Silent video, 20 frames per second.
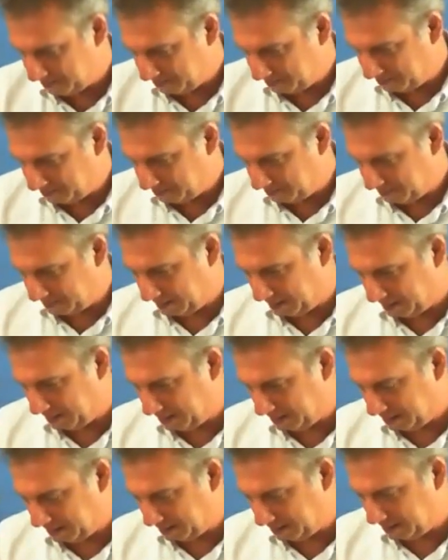
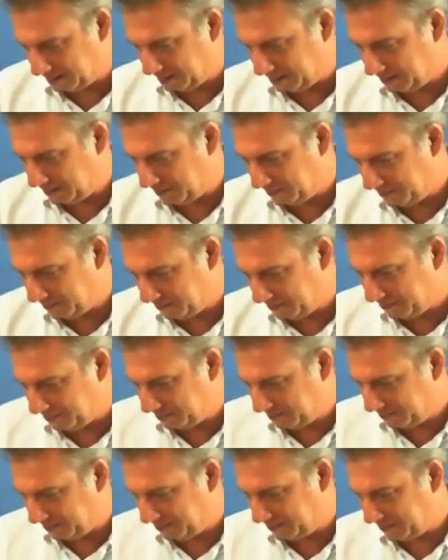
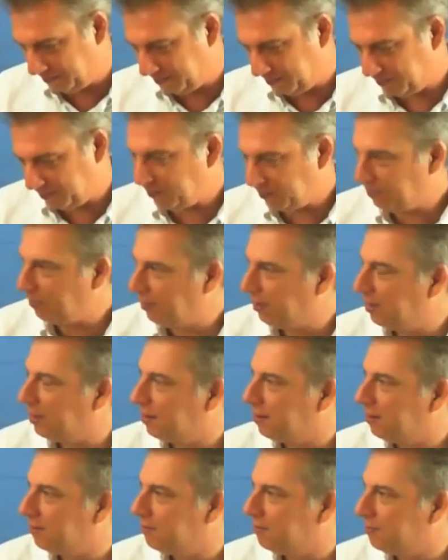
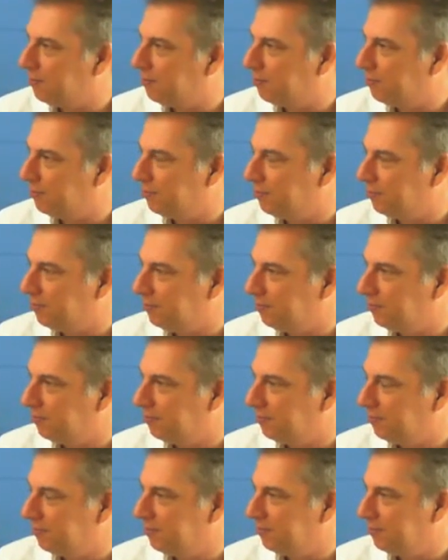
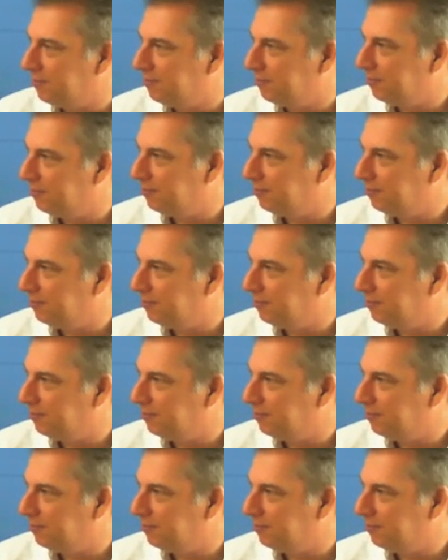No words are spoken by the person on screen.